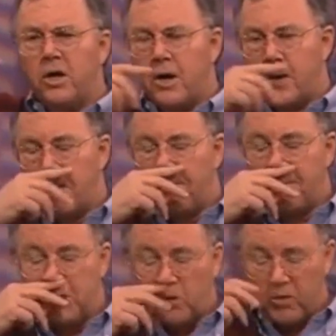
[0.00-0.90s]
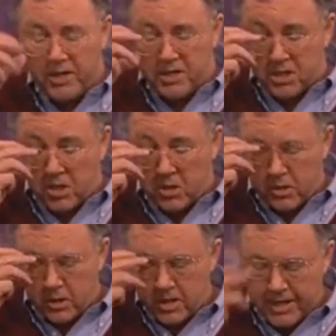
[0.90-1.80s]
on up in the gray
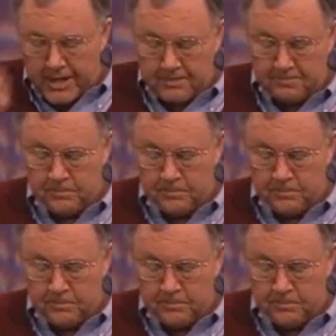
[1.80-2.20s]
zone, all right?